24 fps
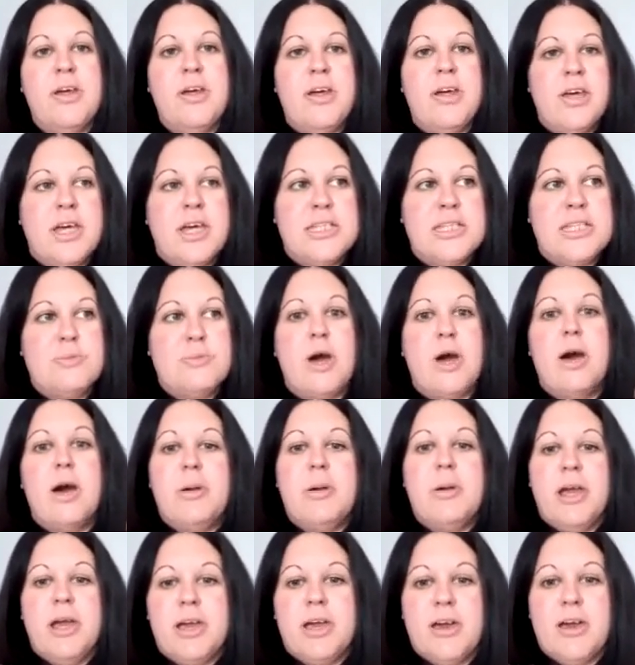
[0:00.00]
as well
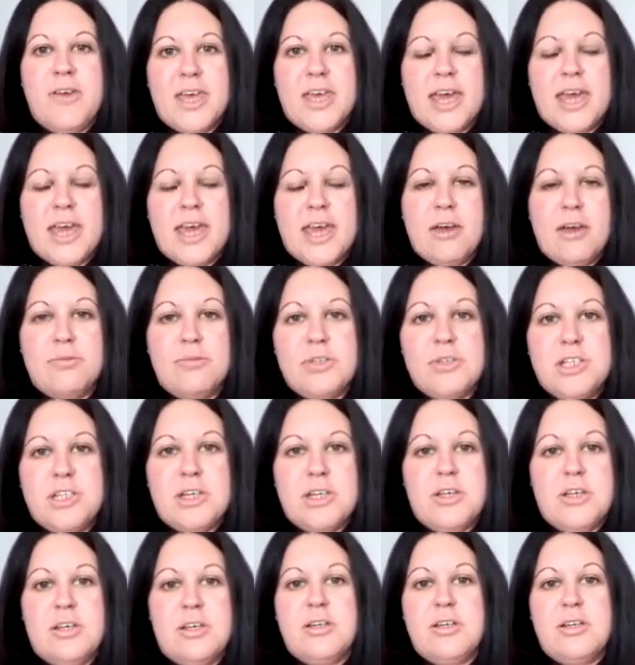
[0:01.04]
by going out
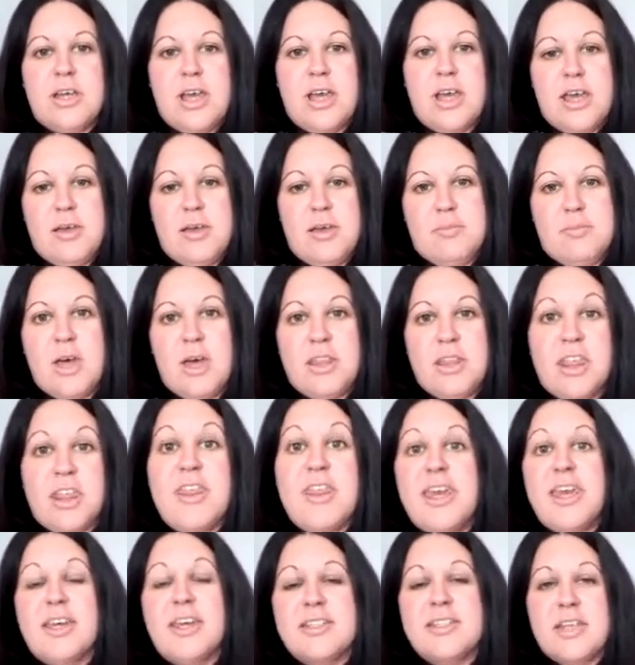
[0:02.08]
to other
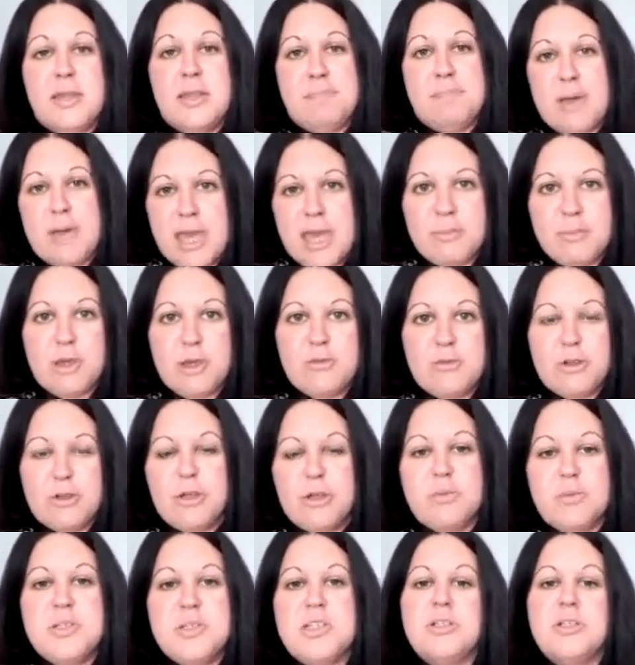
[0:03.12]
things like the baby
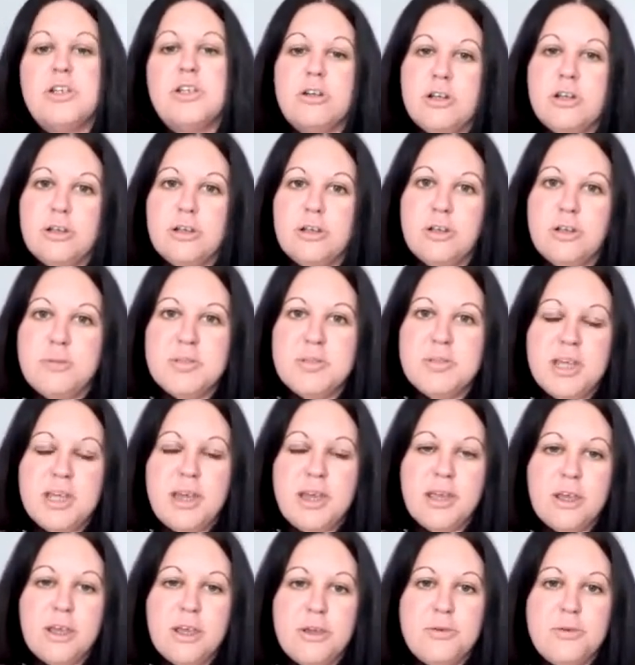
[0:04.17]
groups and toddler groups that I
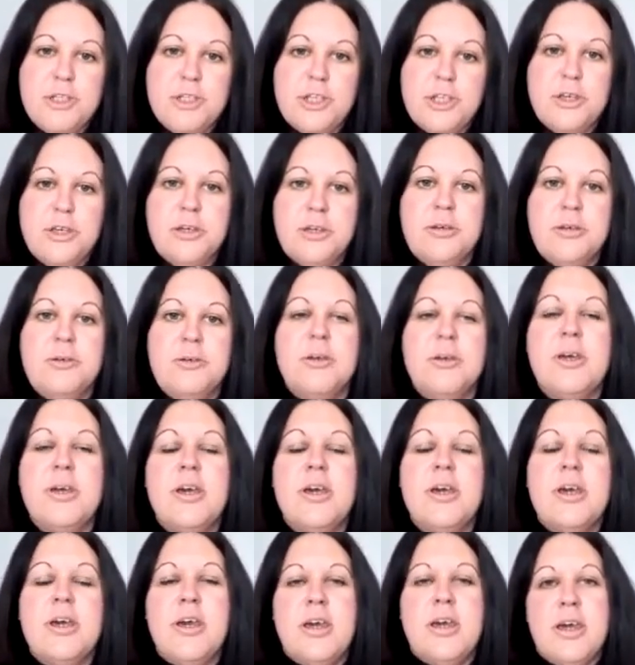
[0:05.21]
go to,
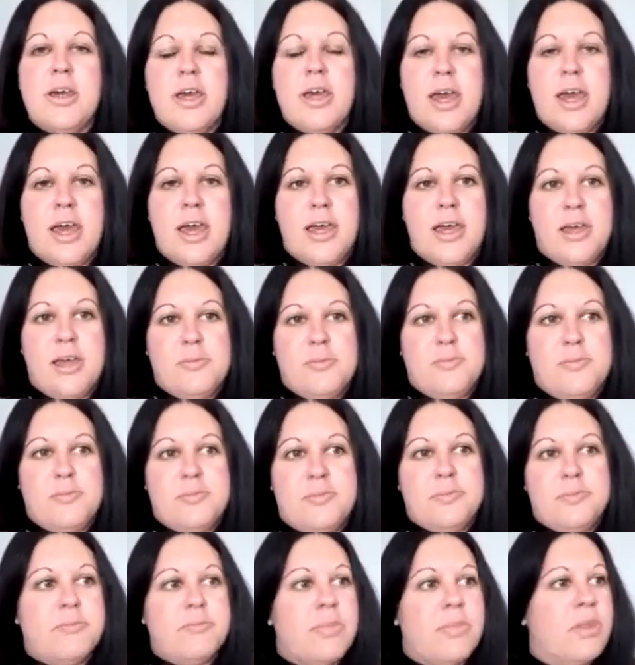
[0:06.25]

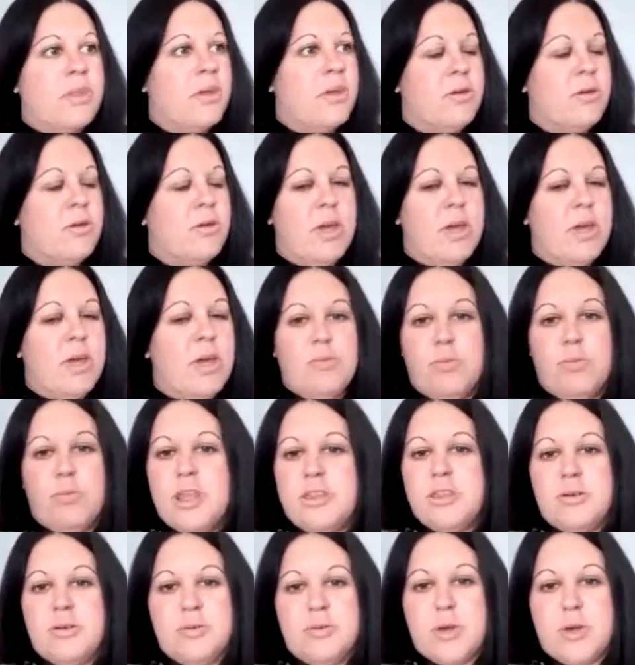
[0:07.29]
um,
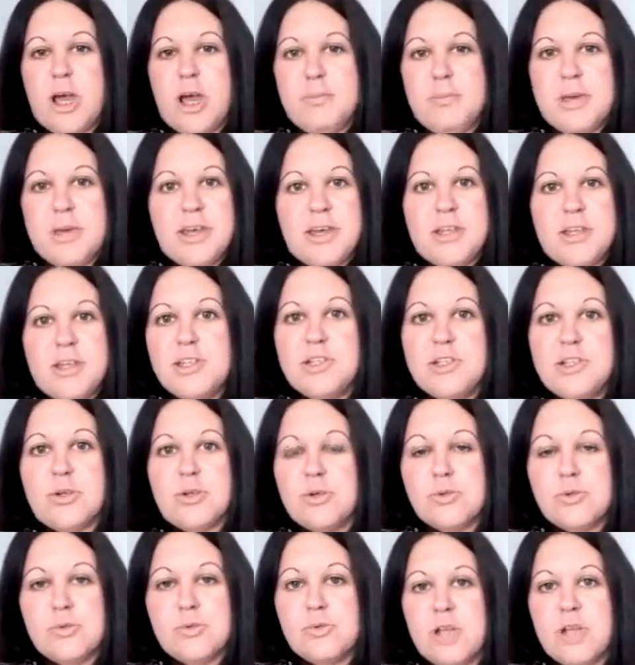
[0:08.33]
whether I'm at a
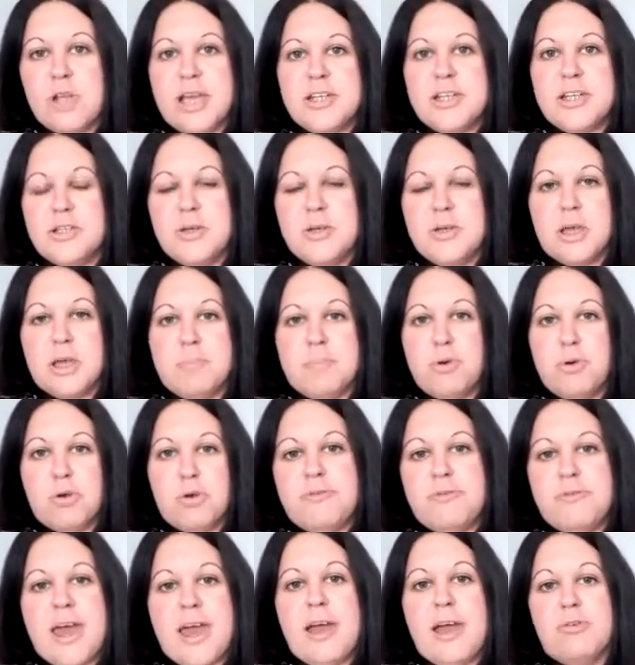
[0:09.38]
school like doing a book
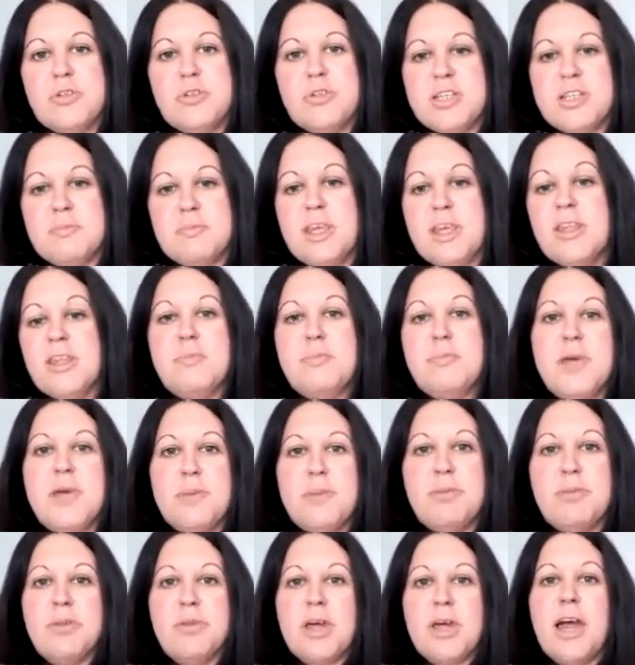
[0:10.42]
fair or something, the
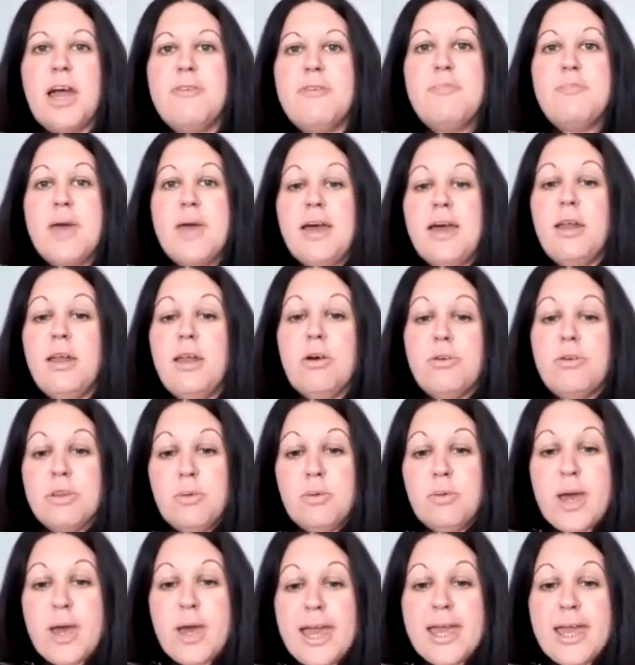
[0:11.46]
people that I've met along the
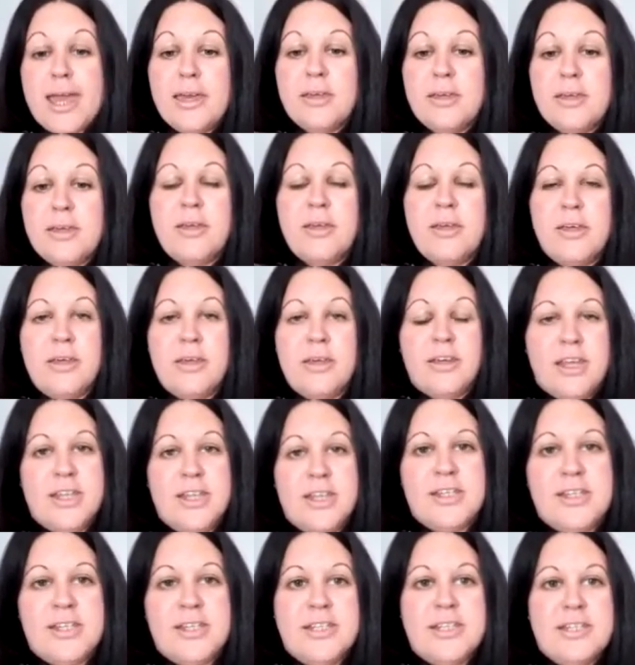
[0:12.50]
way.
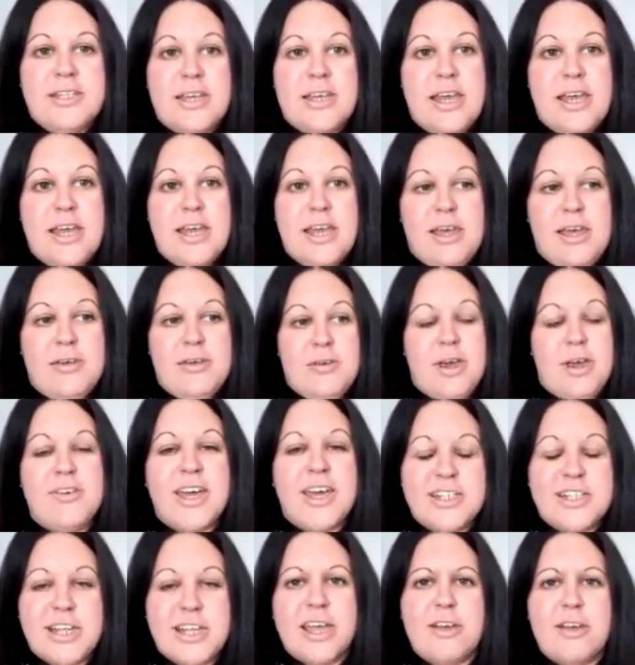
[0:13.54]
And I've had
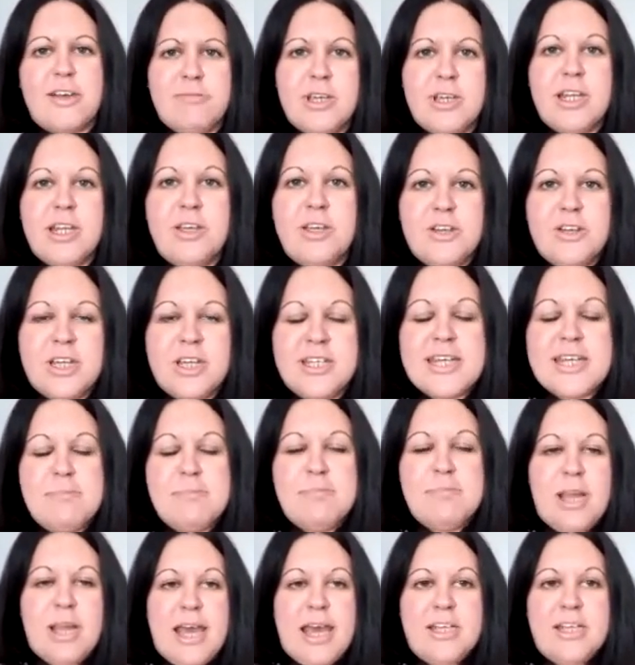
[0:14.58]
like a really good
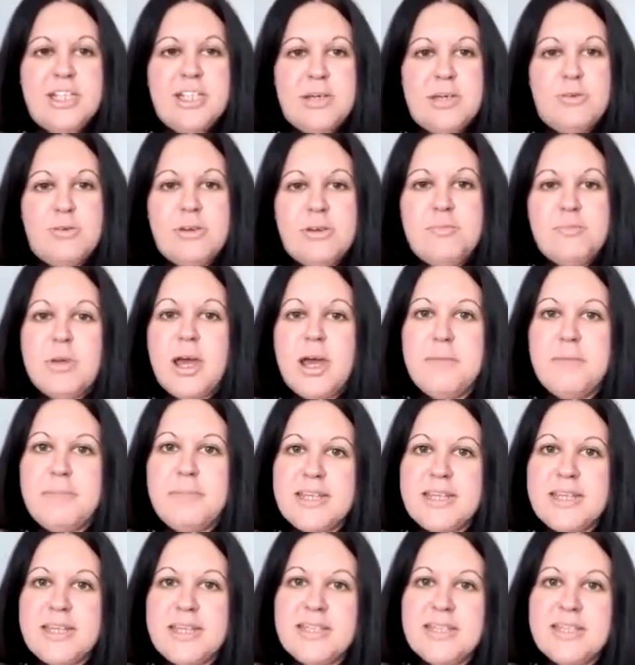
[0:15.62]
example actually. One of my
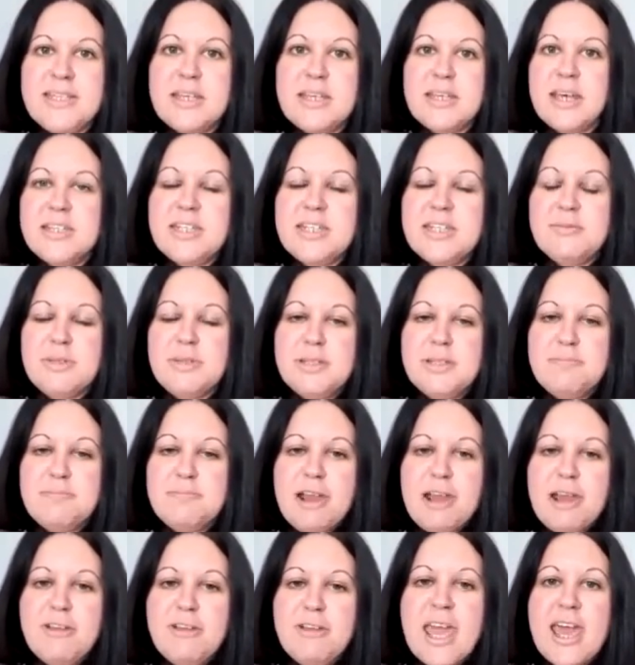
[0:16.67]
best customers,
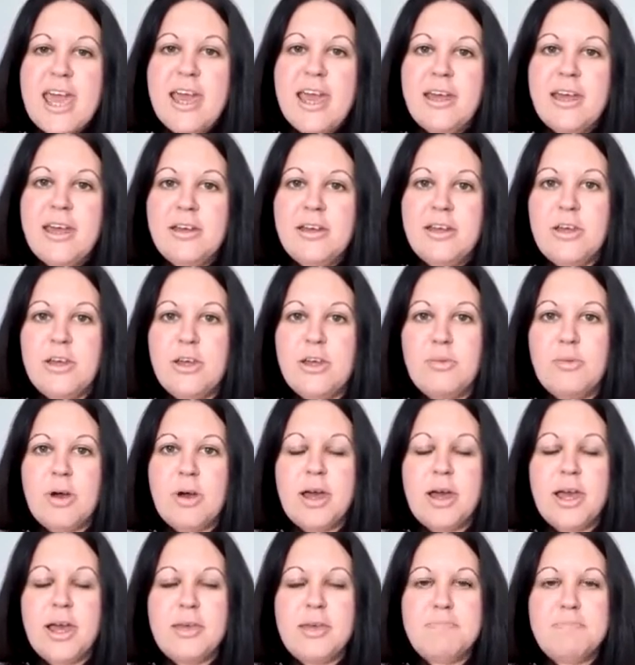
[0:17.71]
Marianne, who
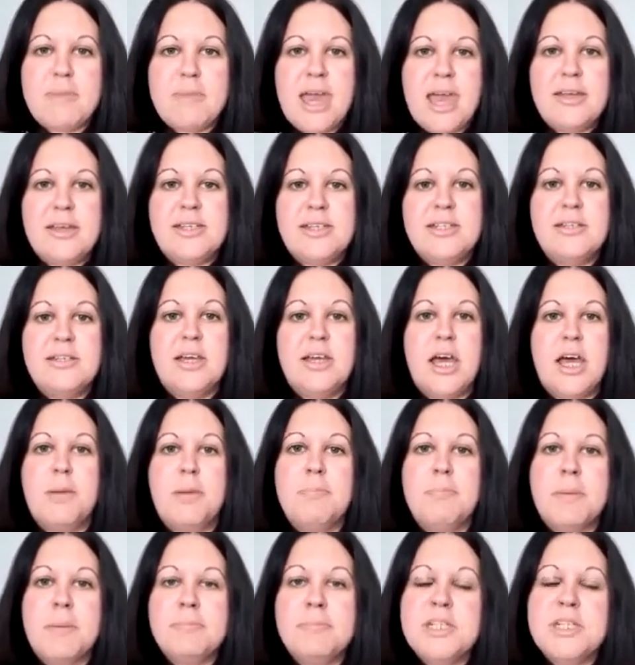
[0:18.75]
I met at a
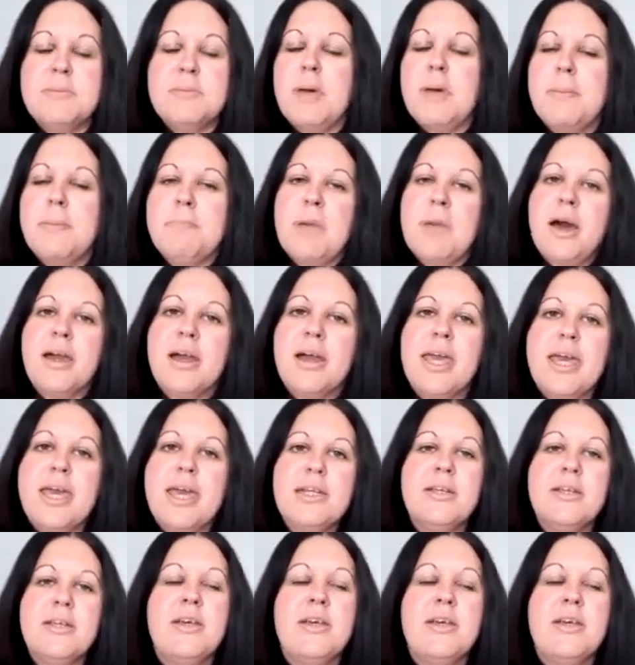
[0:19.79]
mum to mum market.